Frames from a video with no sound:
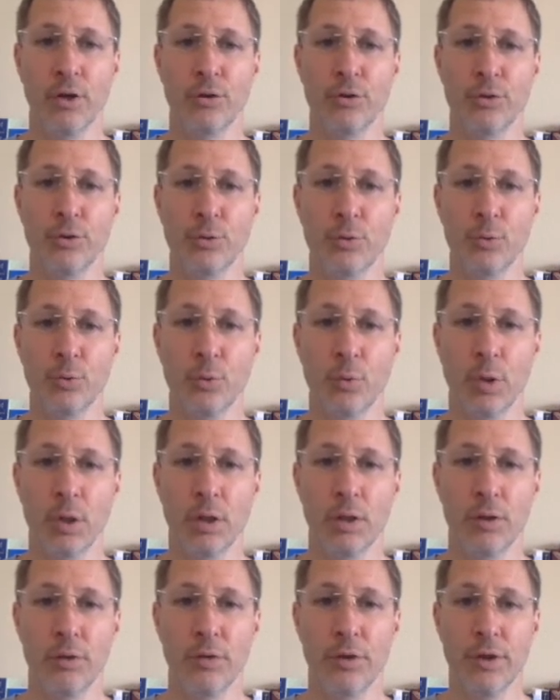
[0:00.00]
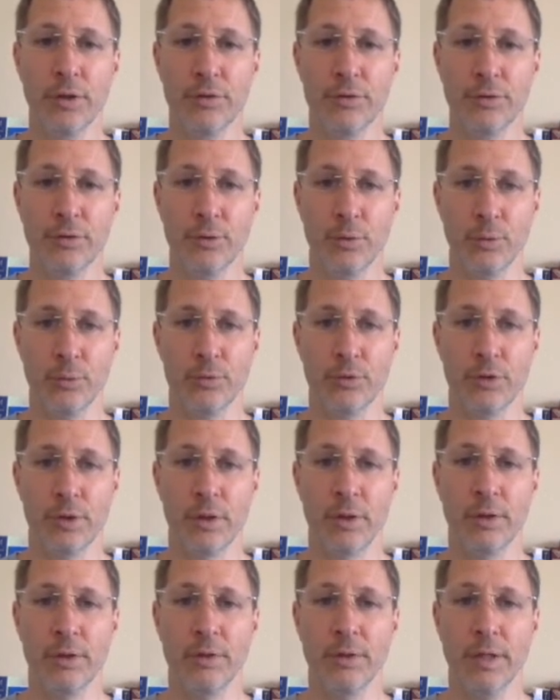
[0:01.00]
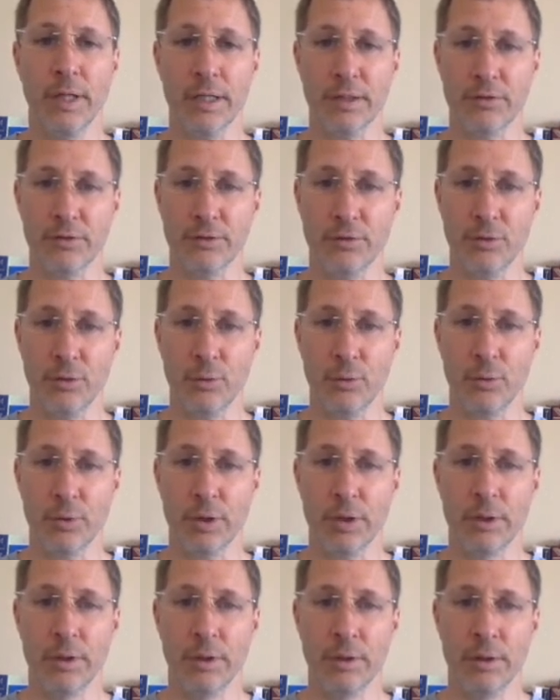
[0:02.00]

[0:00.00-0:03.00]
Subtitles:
to this node's next node.